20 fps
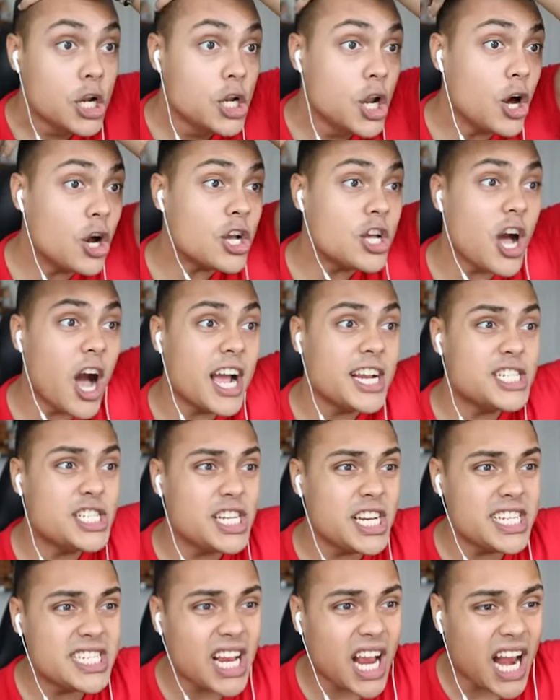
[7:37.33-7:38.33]
Look guys,
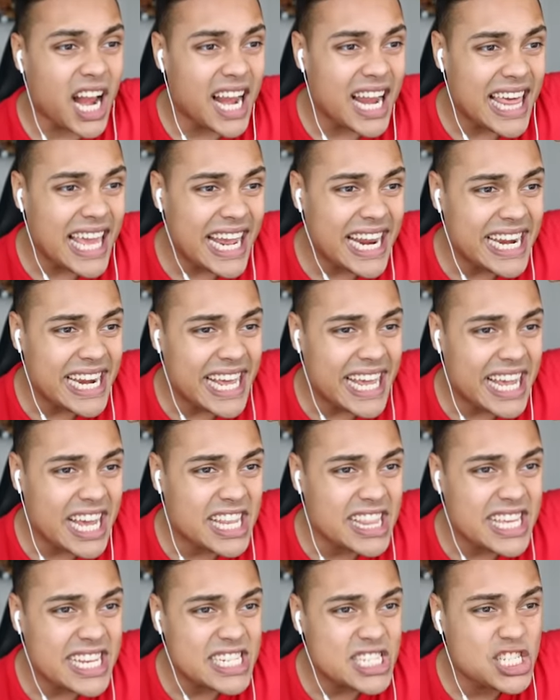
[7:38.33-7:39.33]
she's cleaning
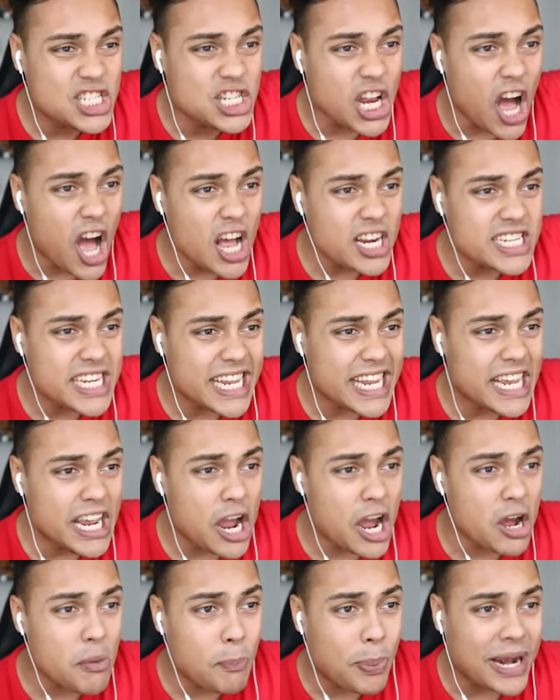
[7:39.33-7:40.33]
these dirty
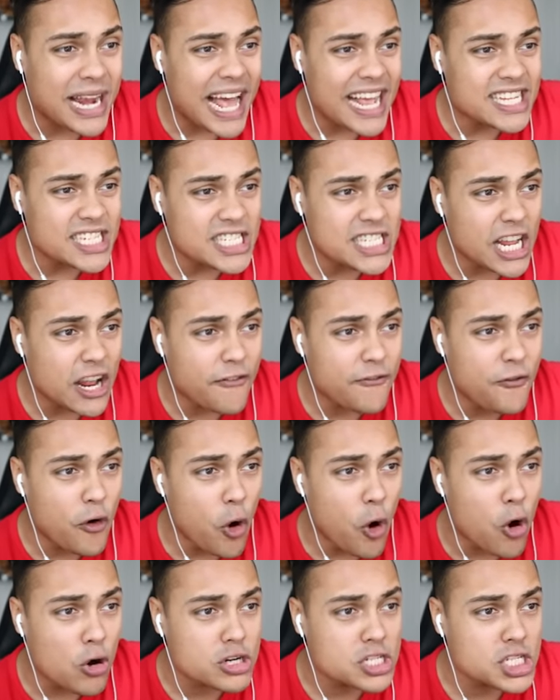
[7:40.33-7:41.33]
plastic
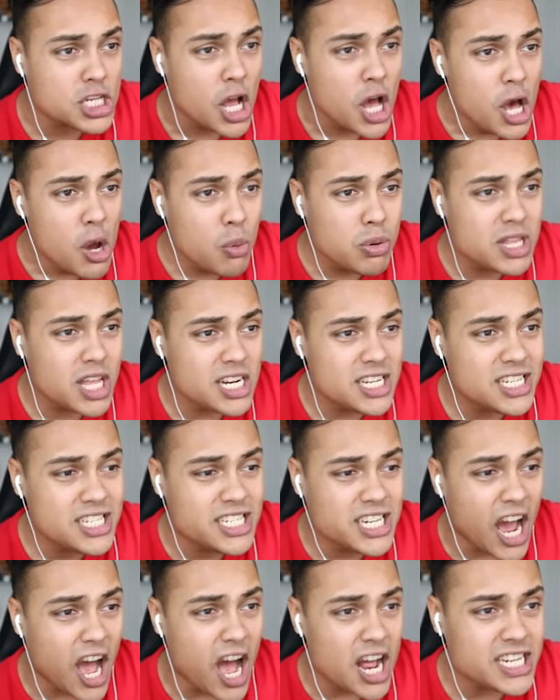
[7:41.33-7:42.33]
forks with a
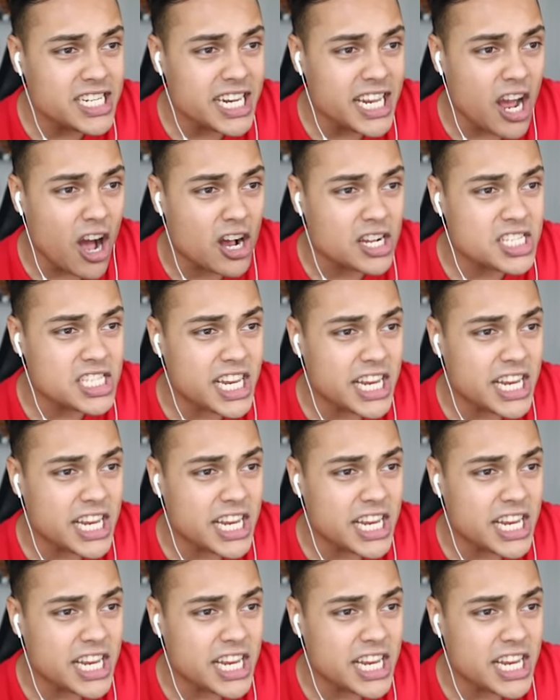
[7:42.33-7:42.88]
dirty ass